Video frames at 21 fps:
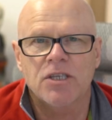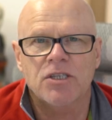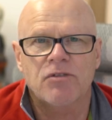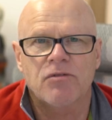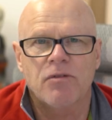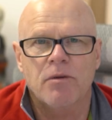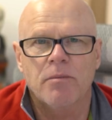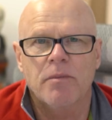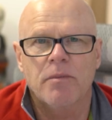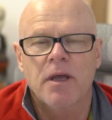this
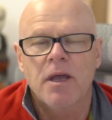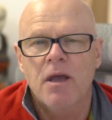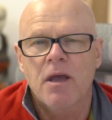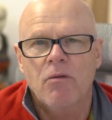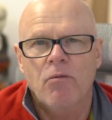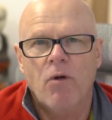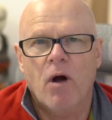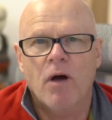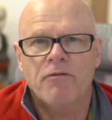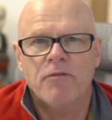from
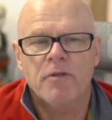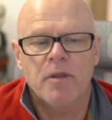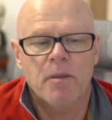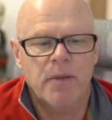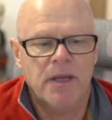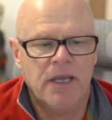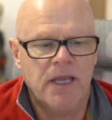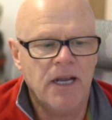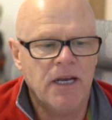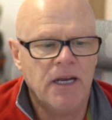right from the
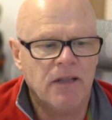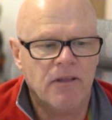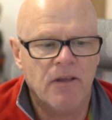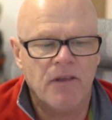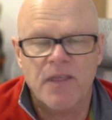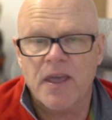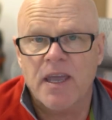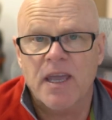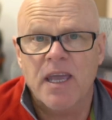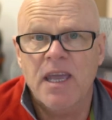beginning,
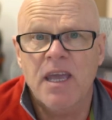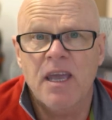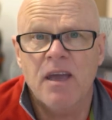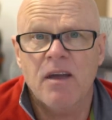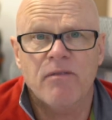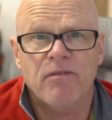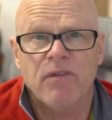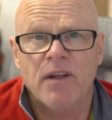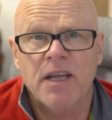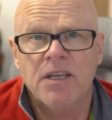that their
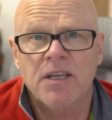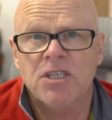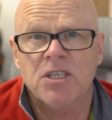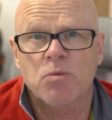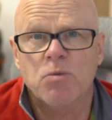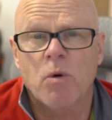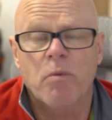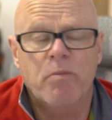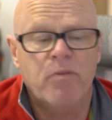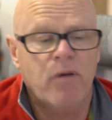EF
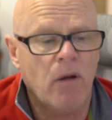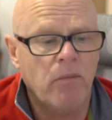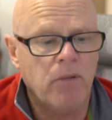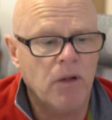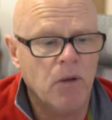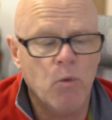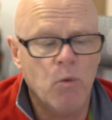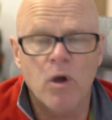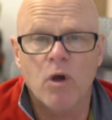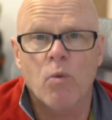lenses will
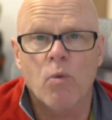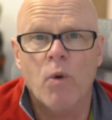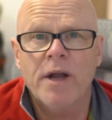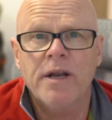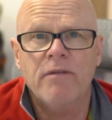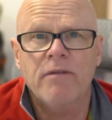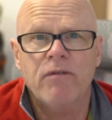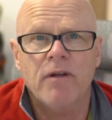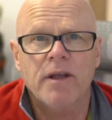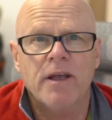probably work
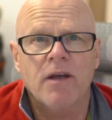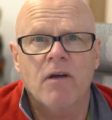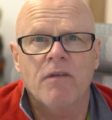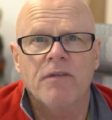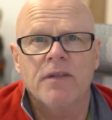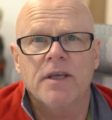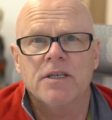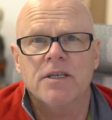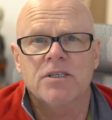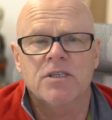wonderfully
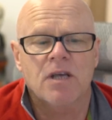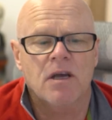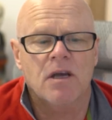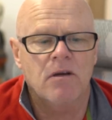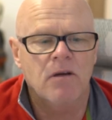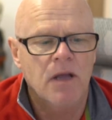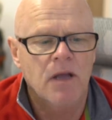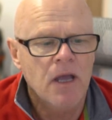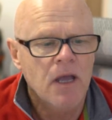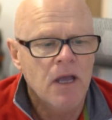on this.
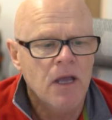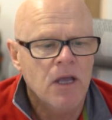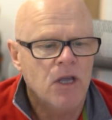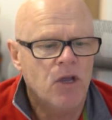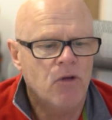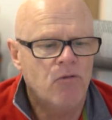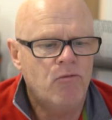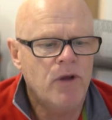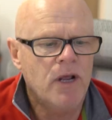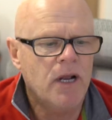So
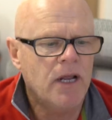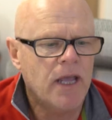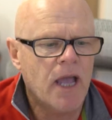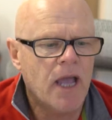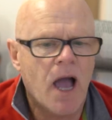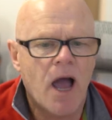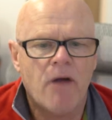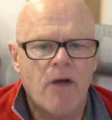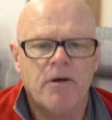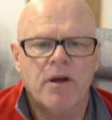you really
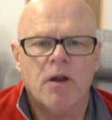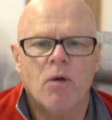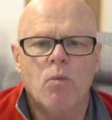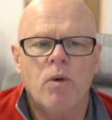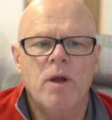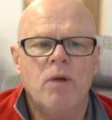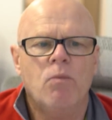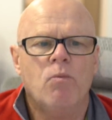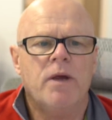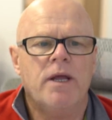are in a
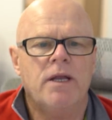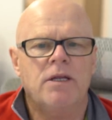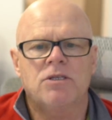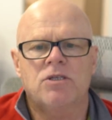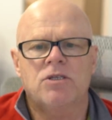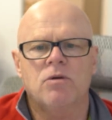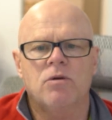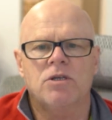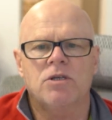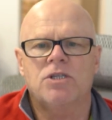win-win
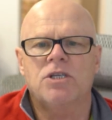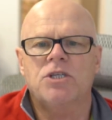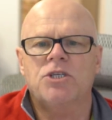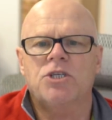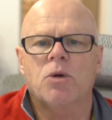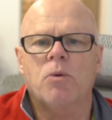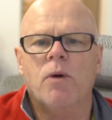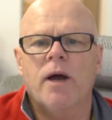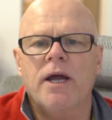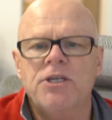sort of
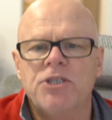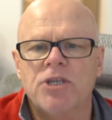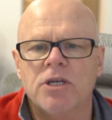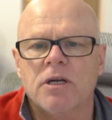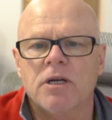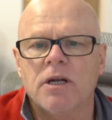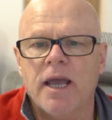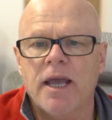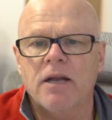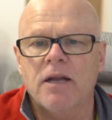
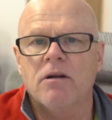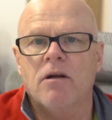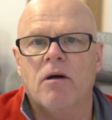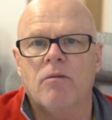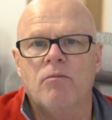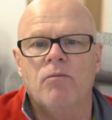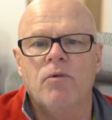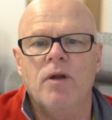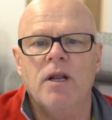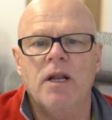situation. And
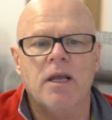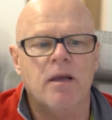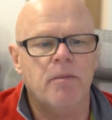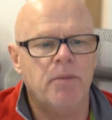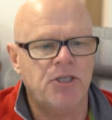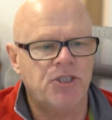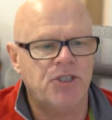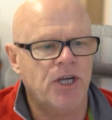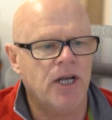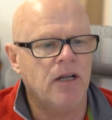I'm really a
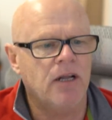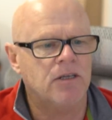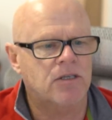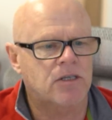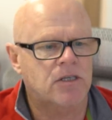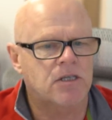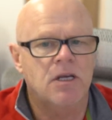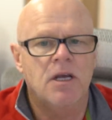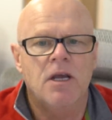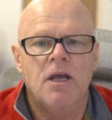bit
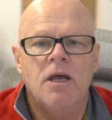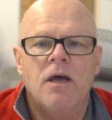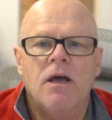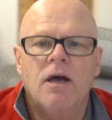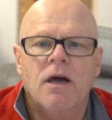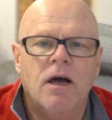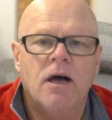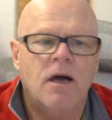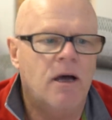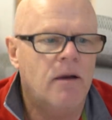jealous
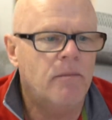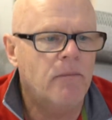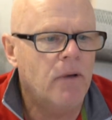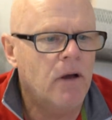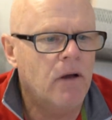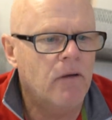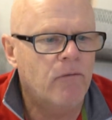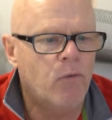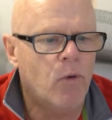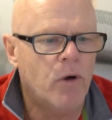
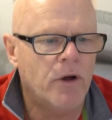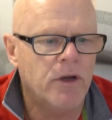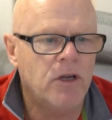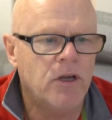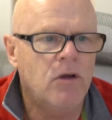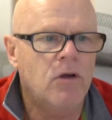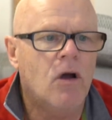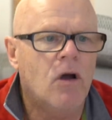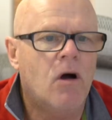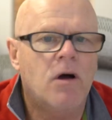of what
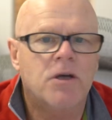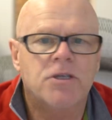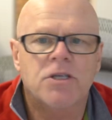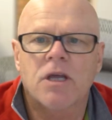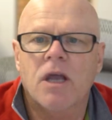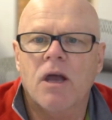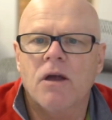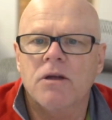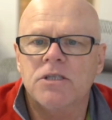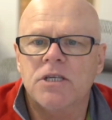you guys are
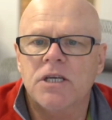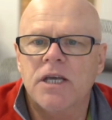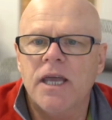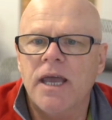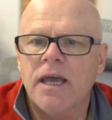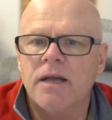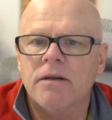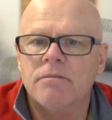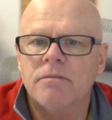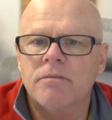going to
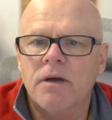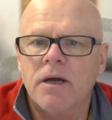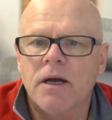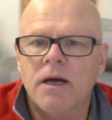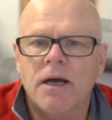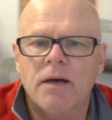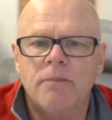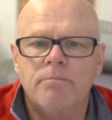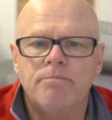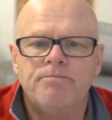get.
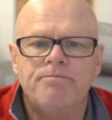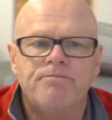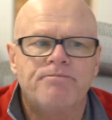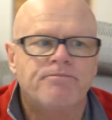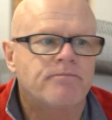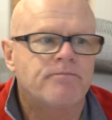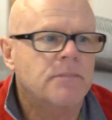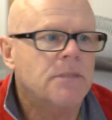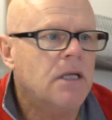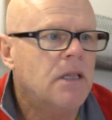
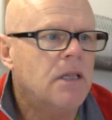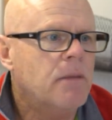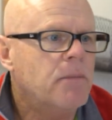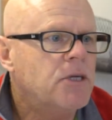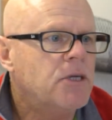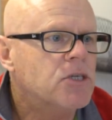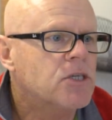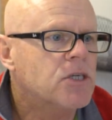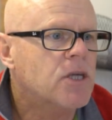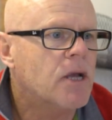Let
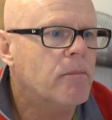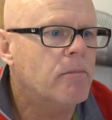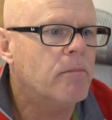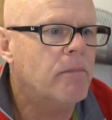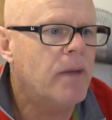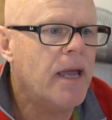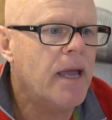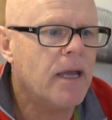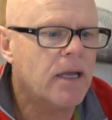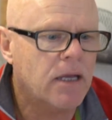me just come
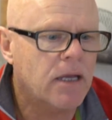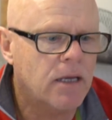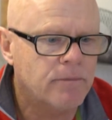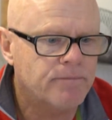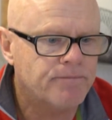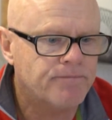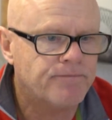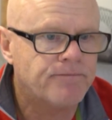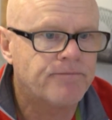back.